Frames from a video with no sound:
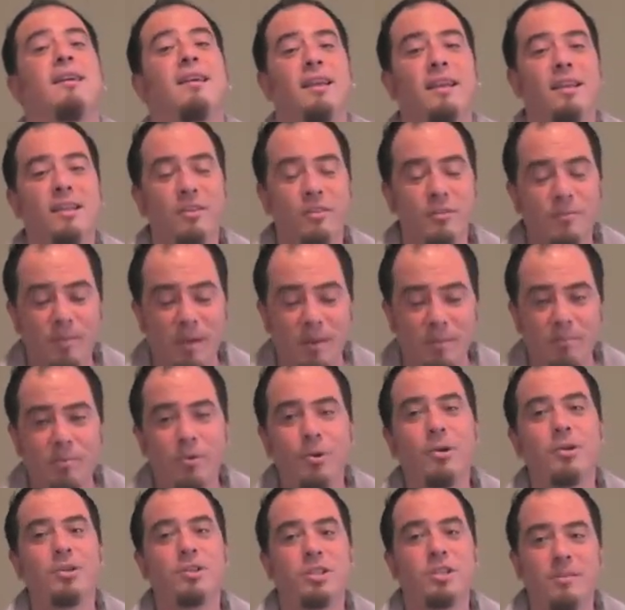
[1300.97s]
you've been
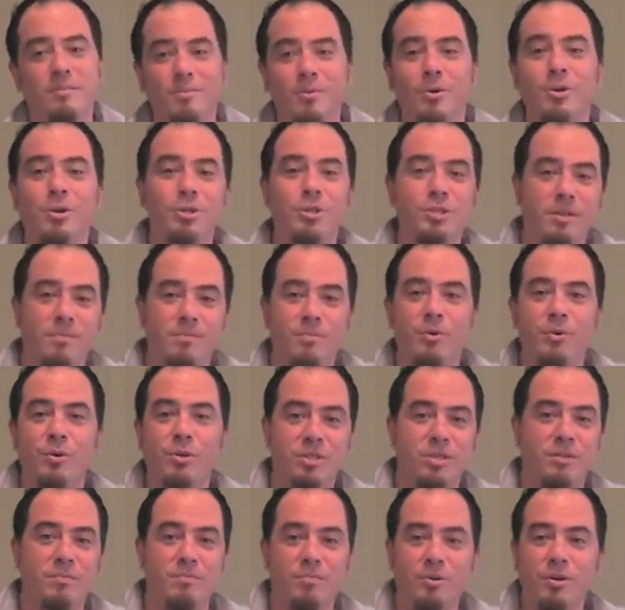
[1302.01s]
pushed and pushed and
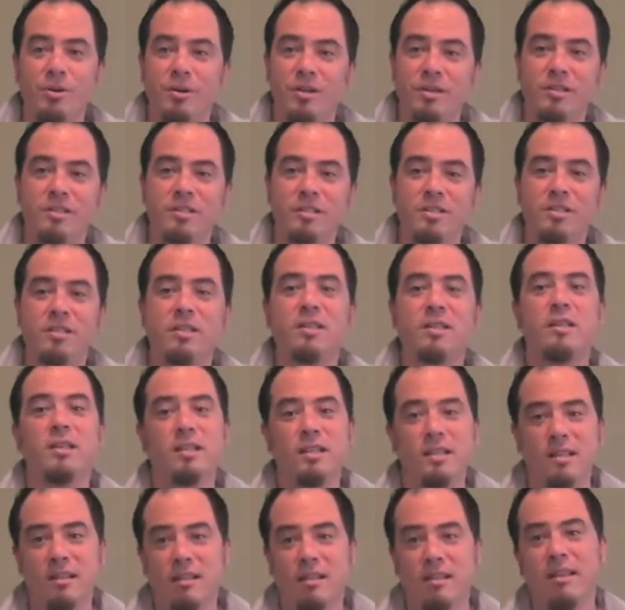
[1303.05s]
pushed and pushed.
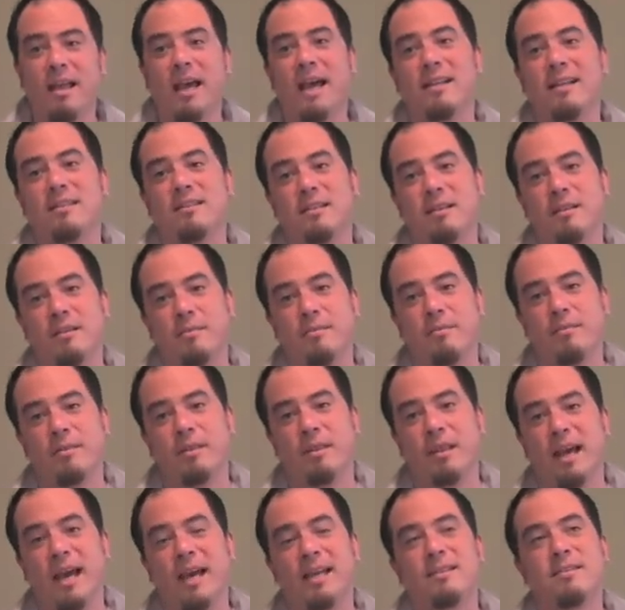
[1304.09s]
That's
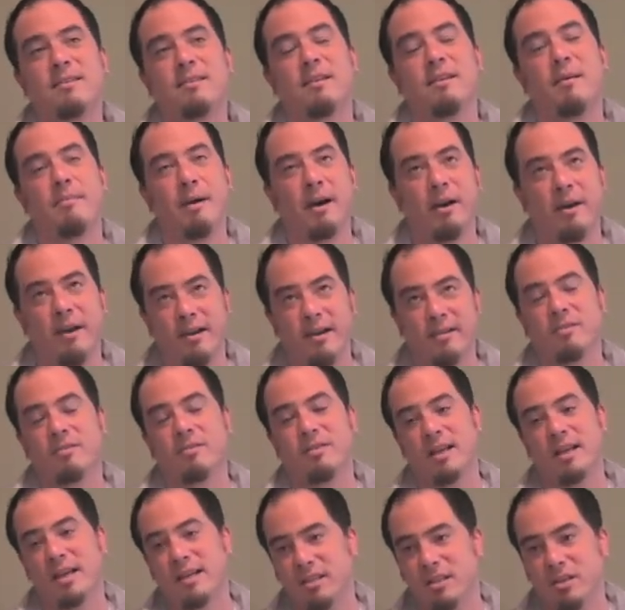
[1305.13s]
about
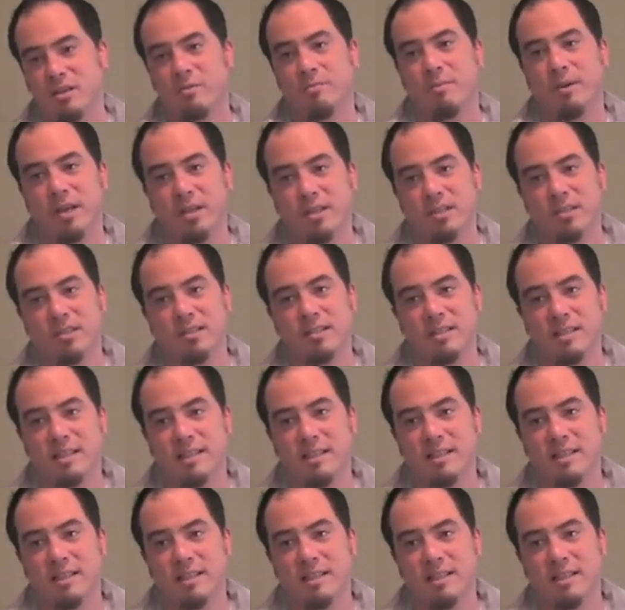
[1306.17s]
exercising your patience.